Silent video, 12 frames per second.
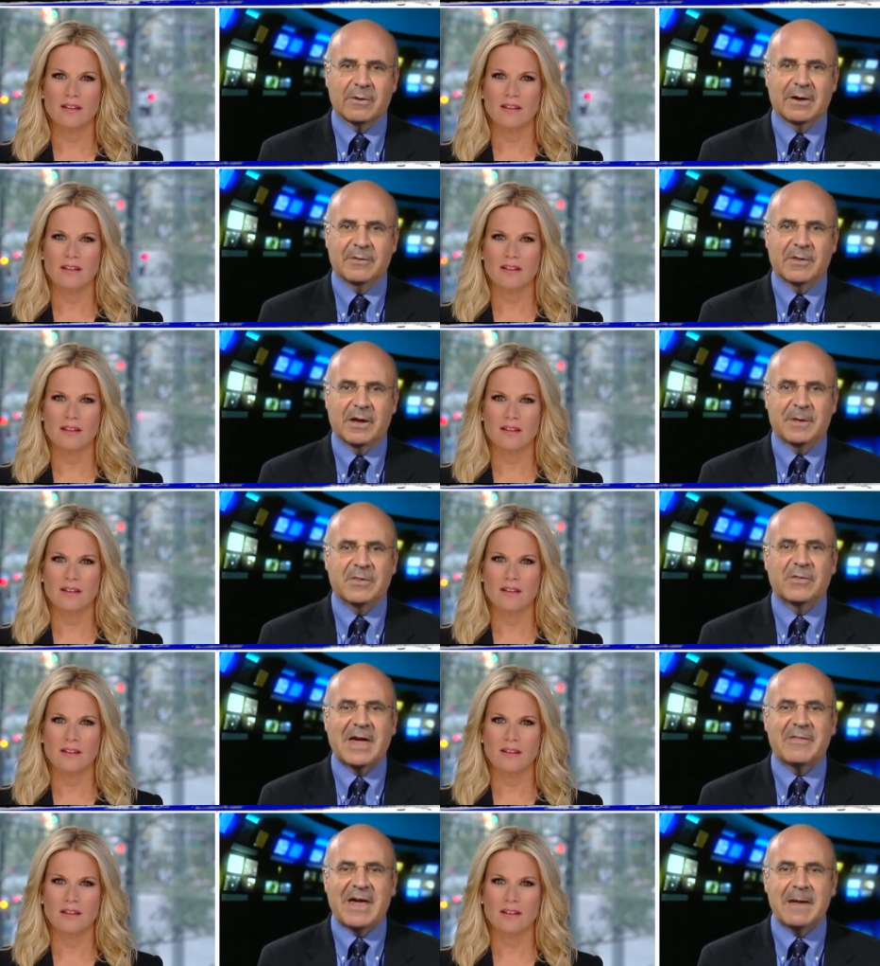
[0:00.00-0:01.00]
Speaker 1: uh, I mean,
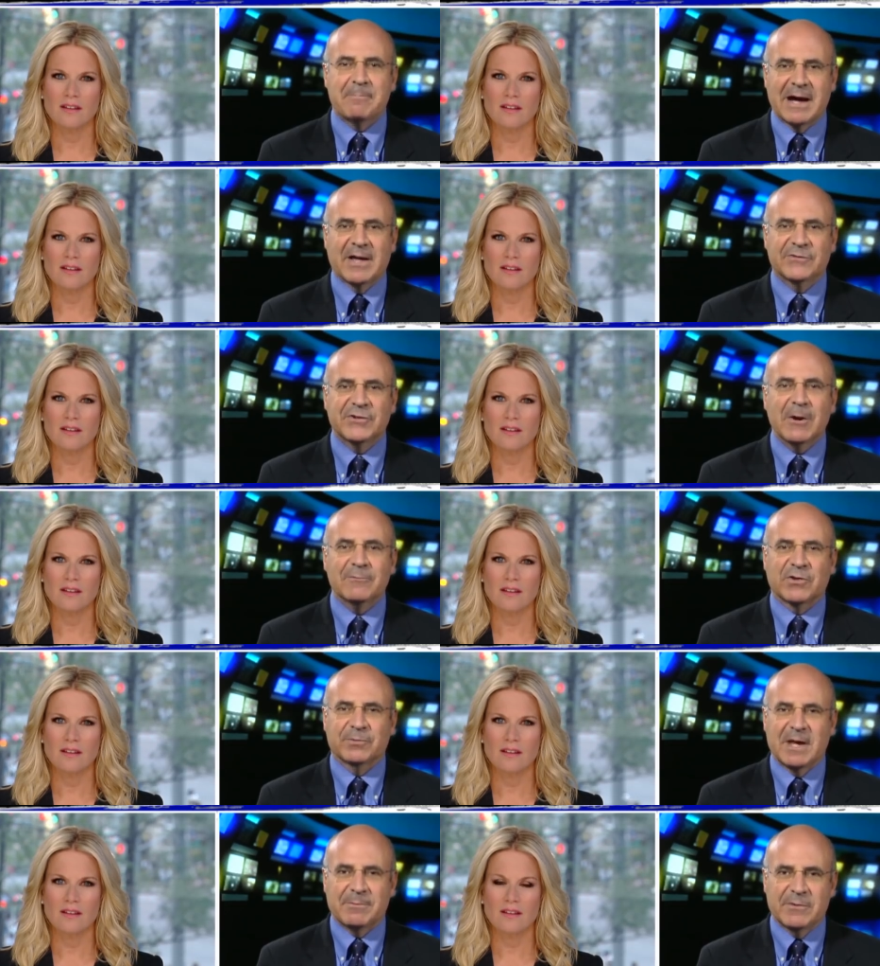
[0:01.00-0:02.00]
that, that by itself
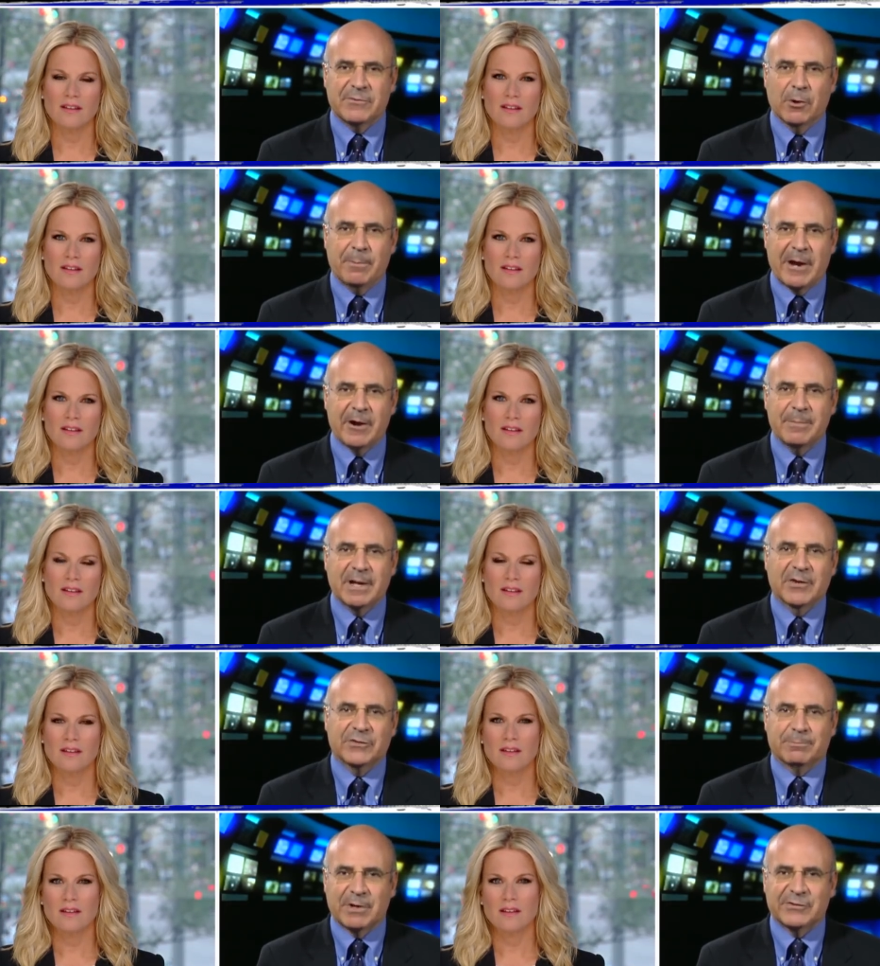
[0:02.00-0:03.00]
doesn't make me feel better
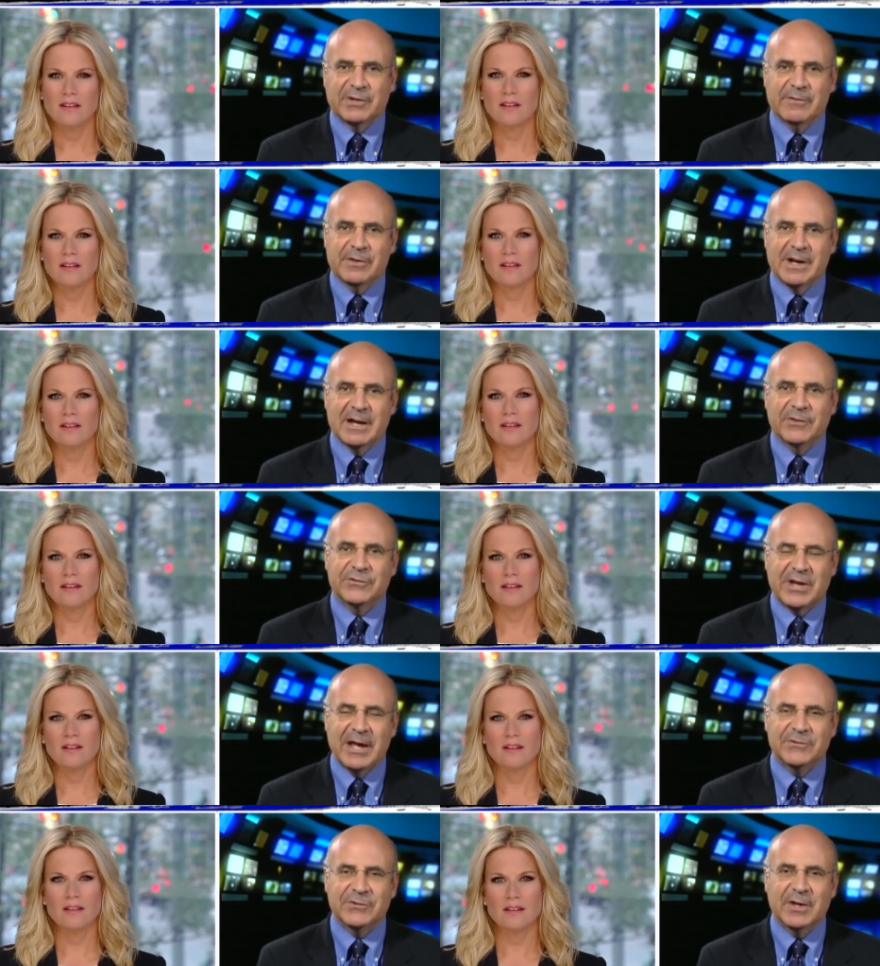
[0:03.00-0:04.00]
because the President of the United
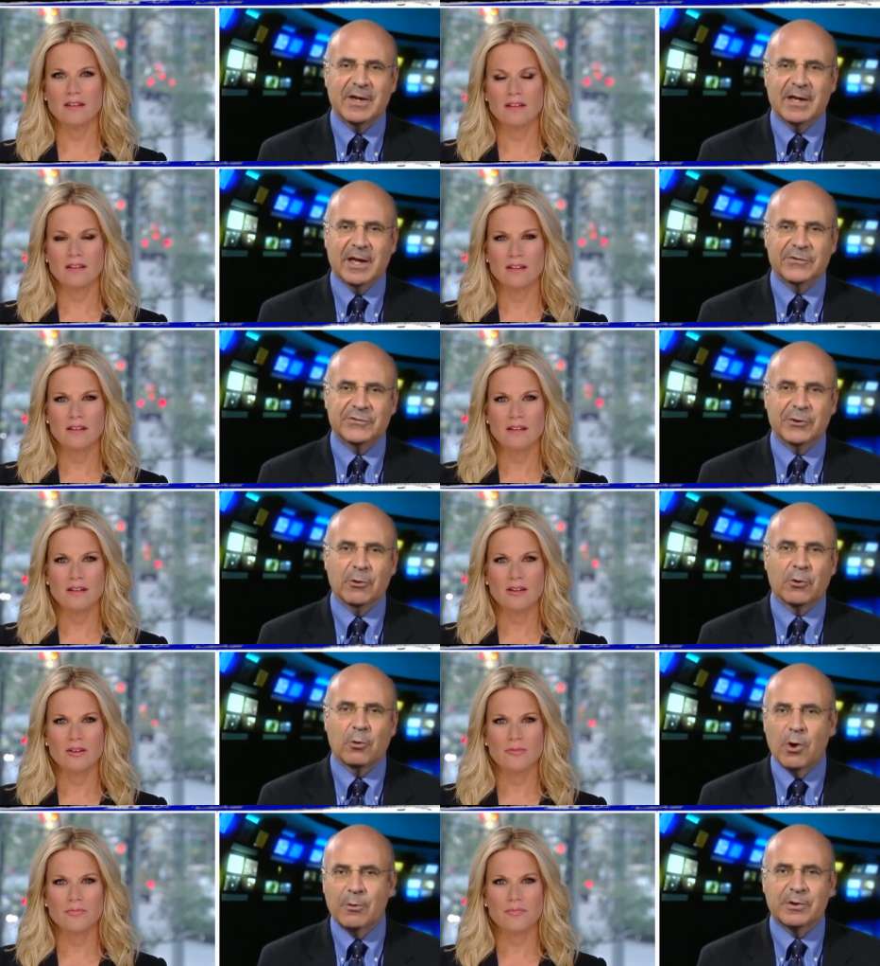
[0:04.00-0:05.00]
States is still,
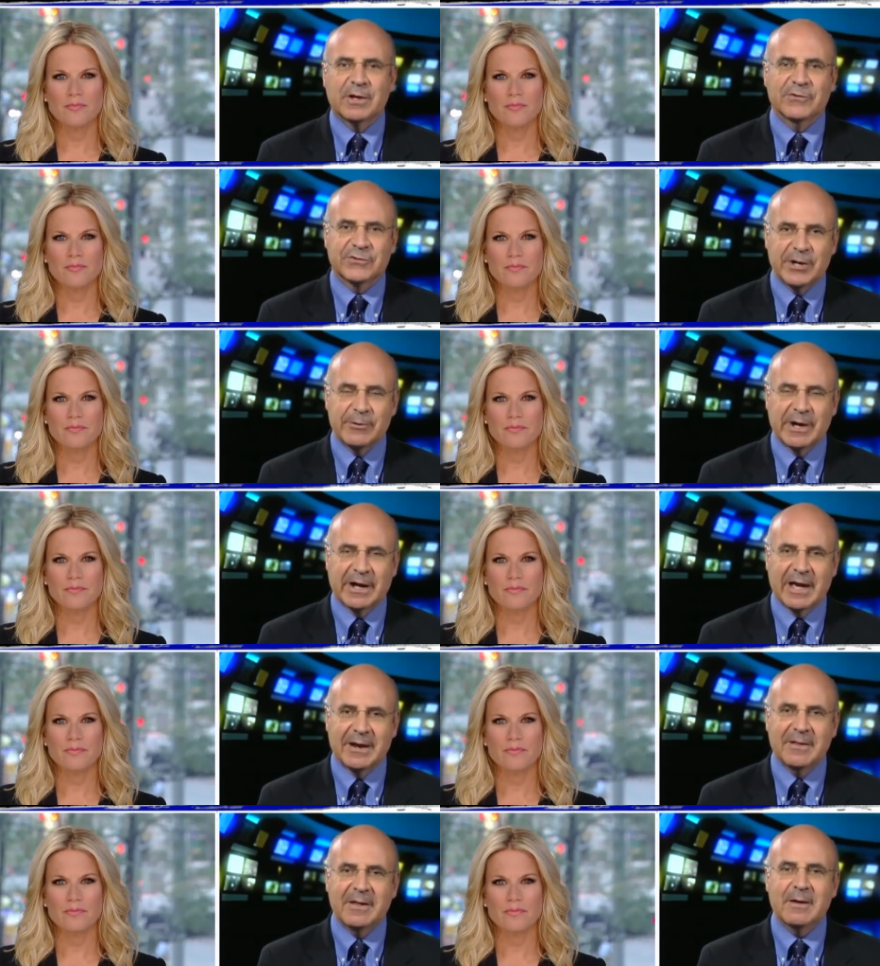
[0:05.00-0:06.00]
quote, considering
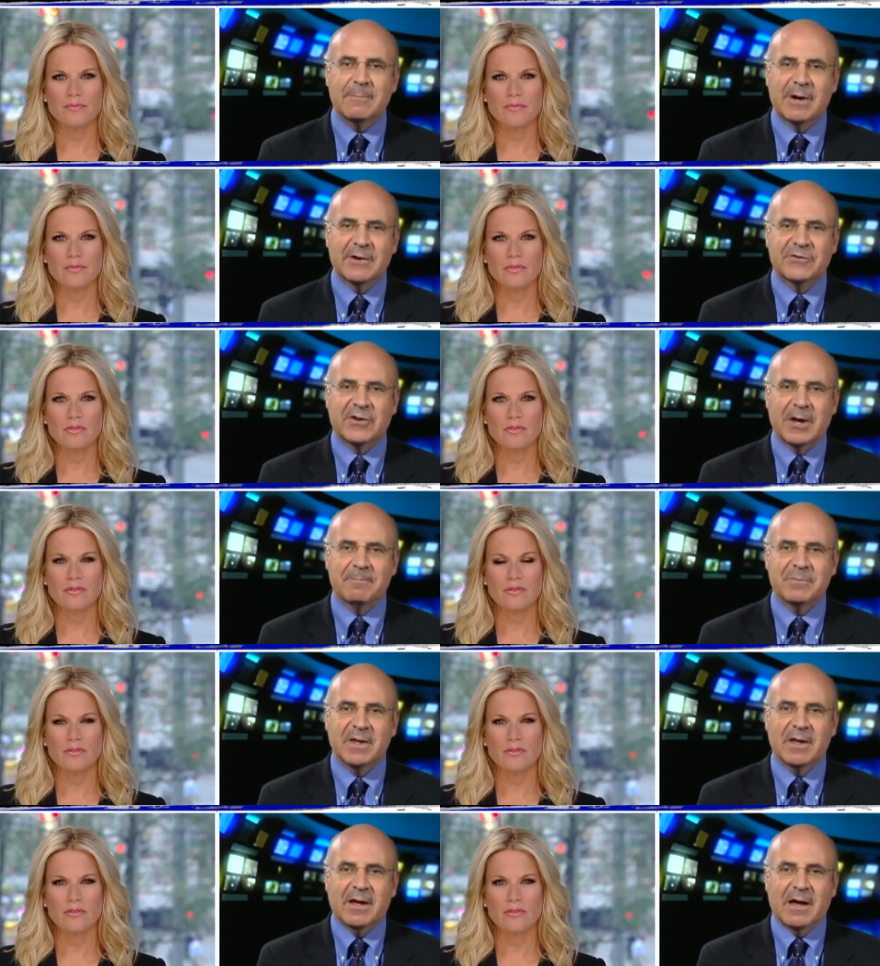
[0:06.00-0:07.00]
it. But um,
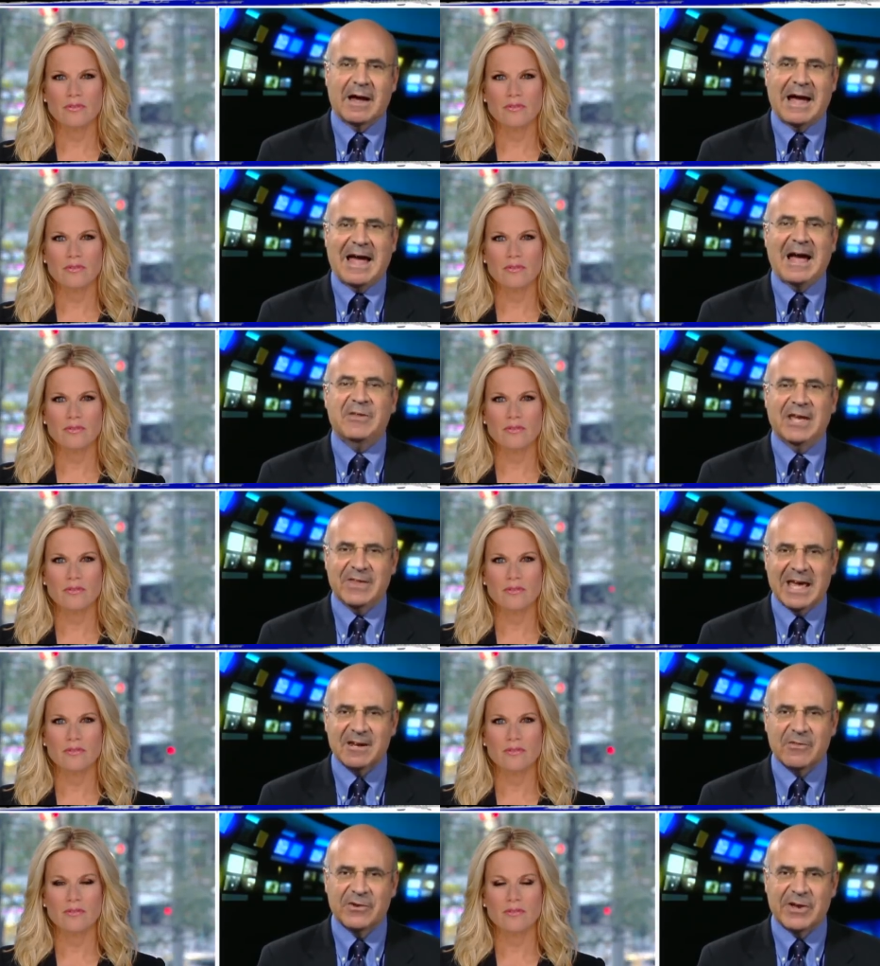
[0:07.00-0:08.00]
at, in the
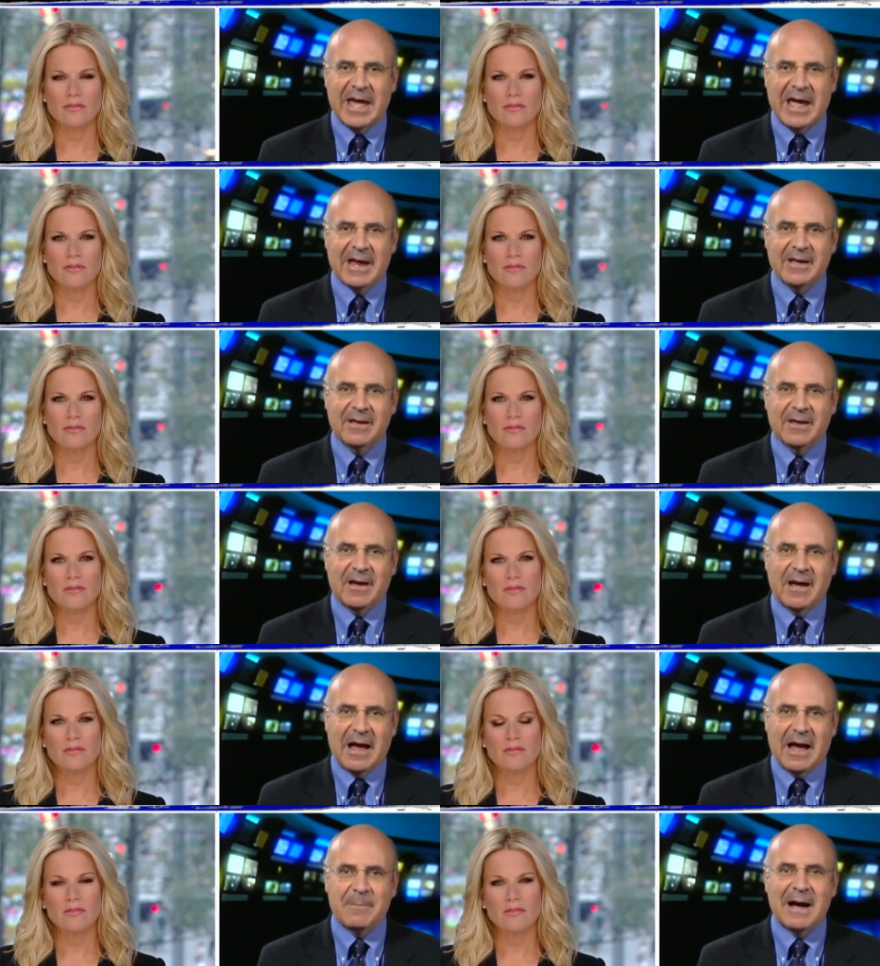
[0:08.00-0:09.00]
end of the day,
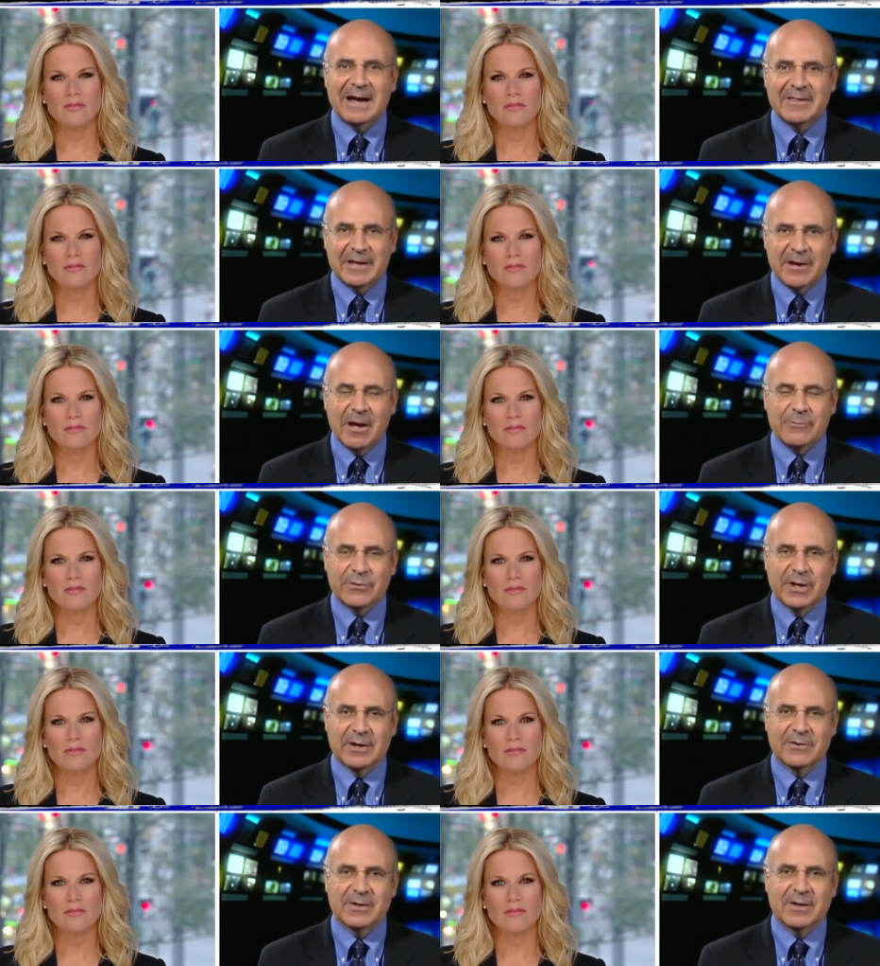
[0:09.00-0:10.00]
I'm highly
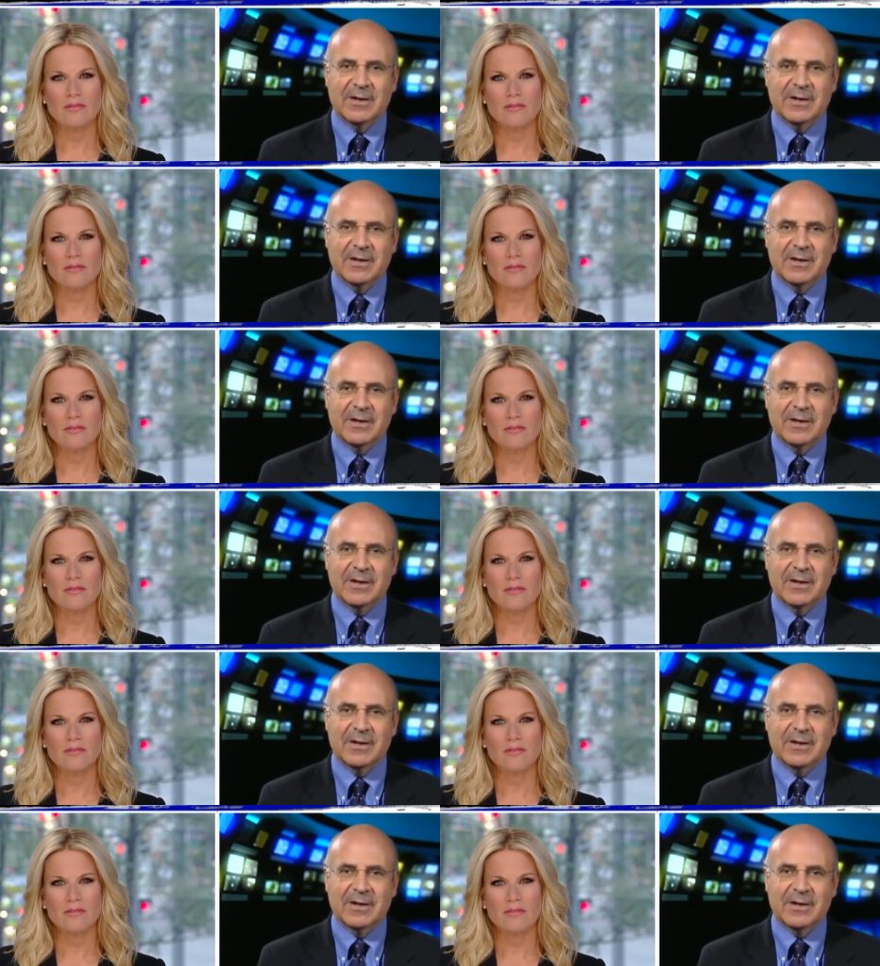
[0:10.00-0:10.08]
confident